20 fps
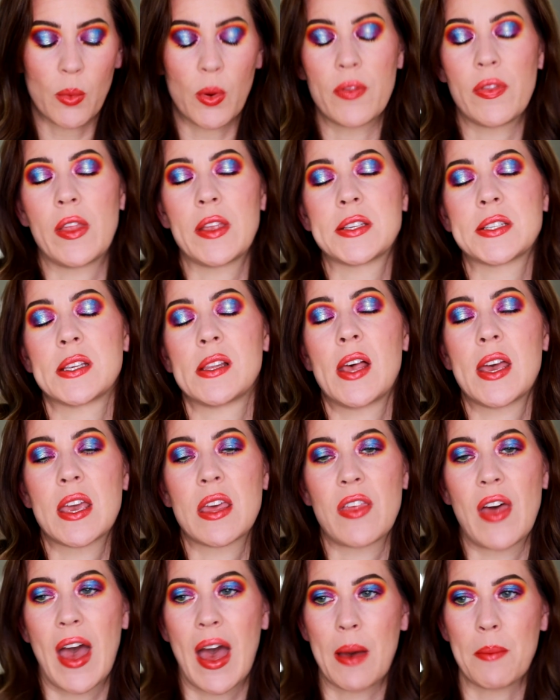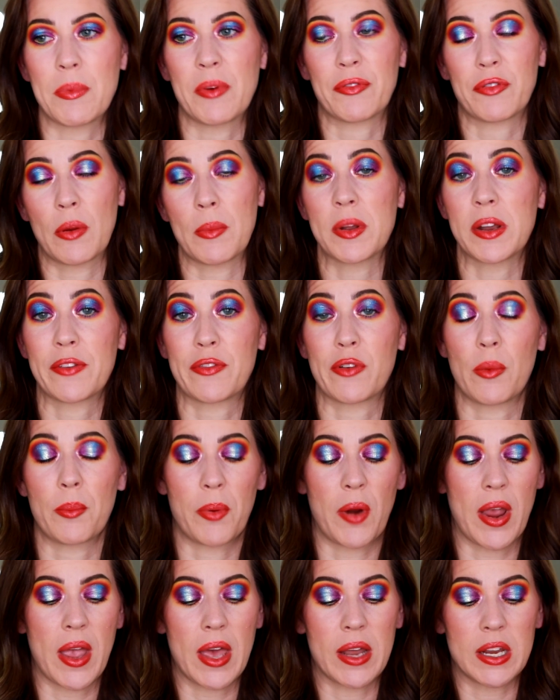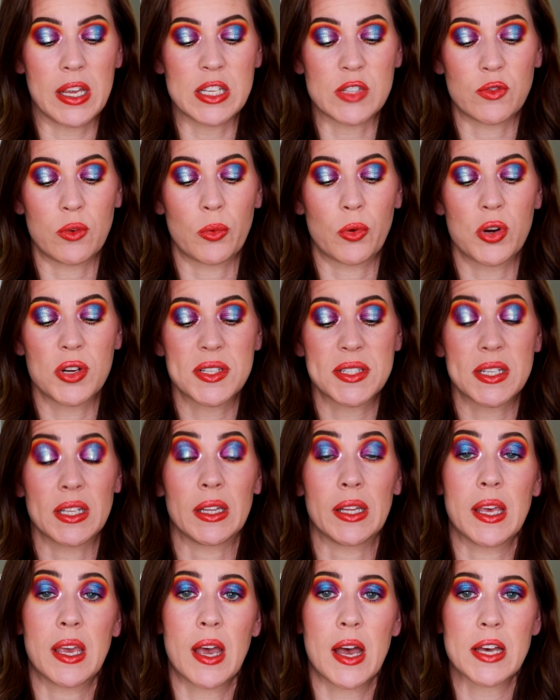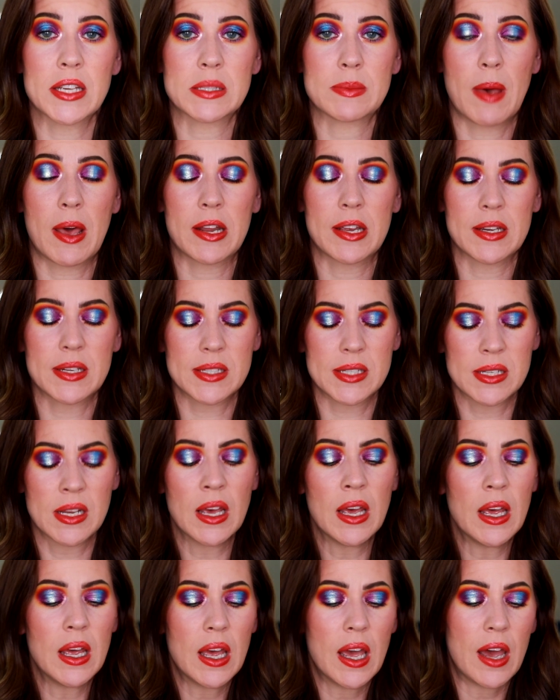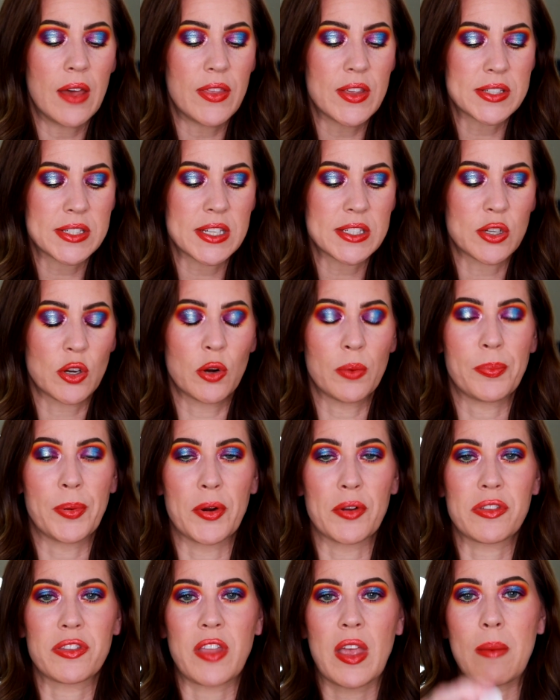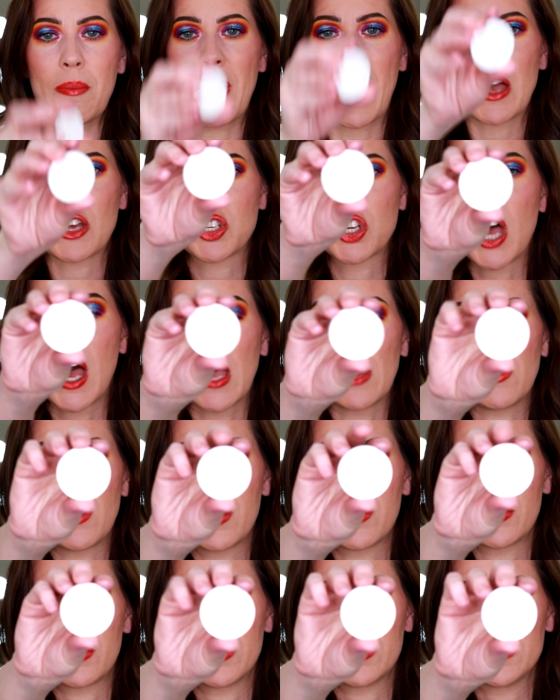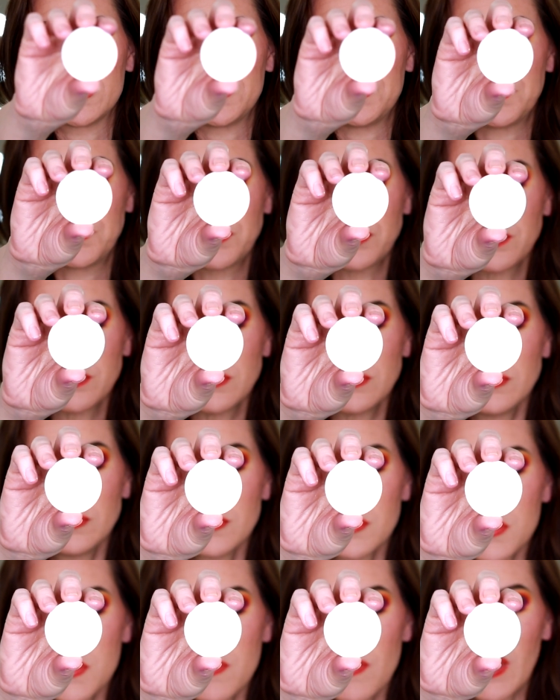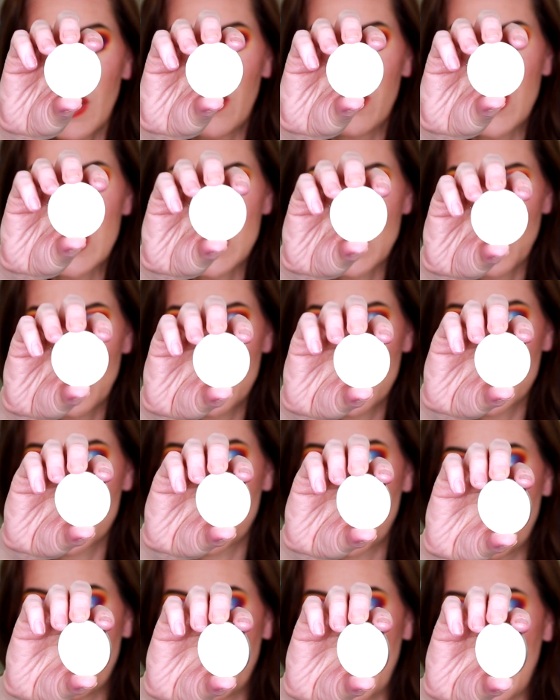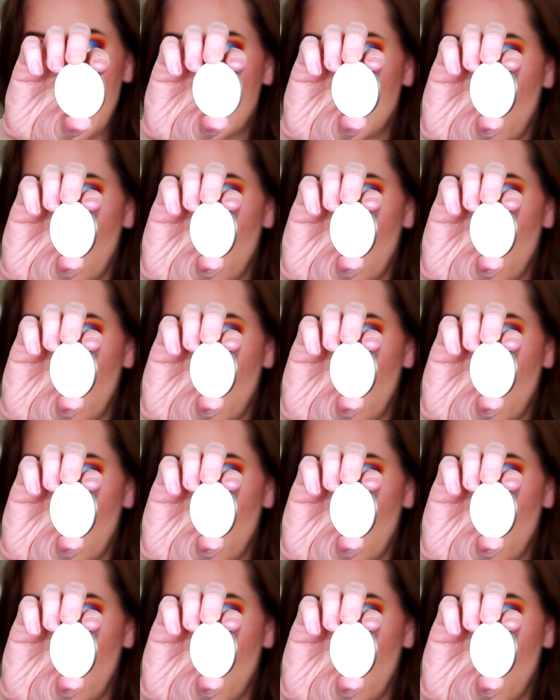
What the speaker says: one that's like that, but from a different brand, is from Davina Cosmetics. And this is her Birthday Bash highlighter. This one just reflects